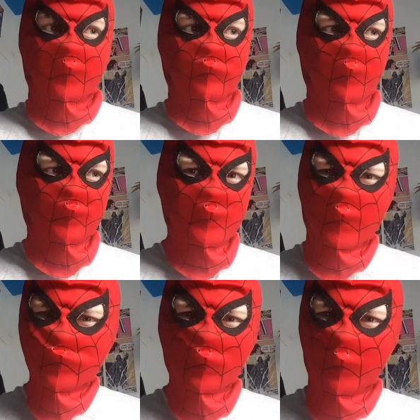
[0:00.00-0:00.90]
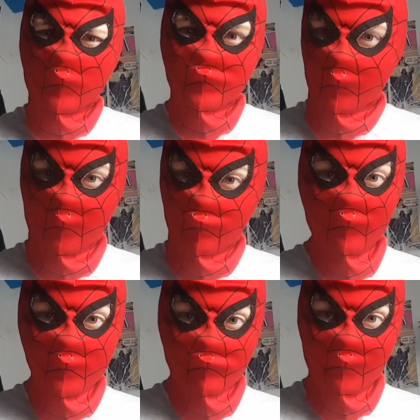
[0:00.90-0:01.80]
and you realize that's what the entire
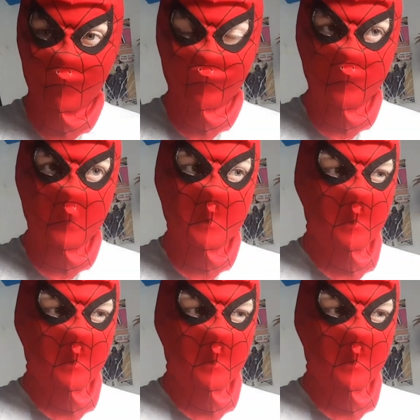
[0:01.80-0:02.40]
movie's about.